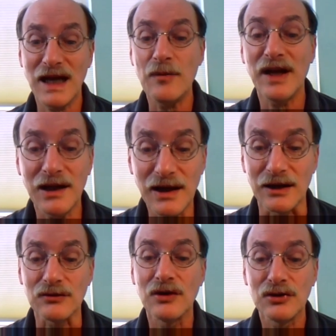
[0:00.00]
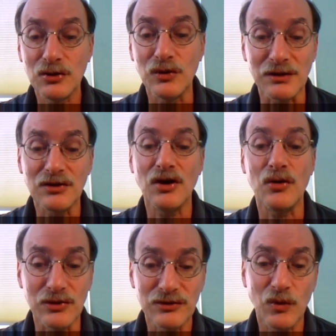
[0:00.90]
make a hit, do it,
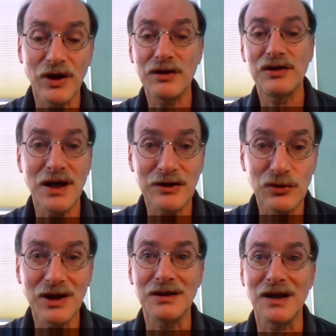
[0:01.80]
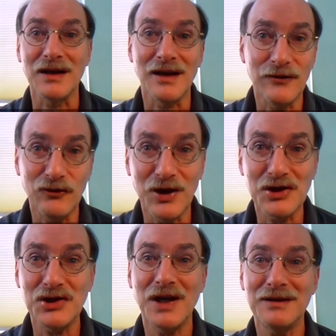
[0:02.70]
go. Why are you not doing it yet? Have you
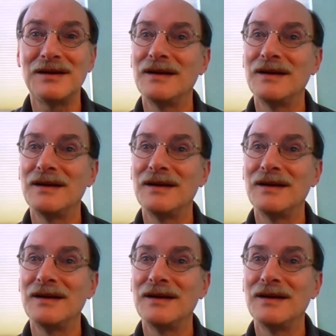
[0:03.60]
finished yet?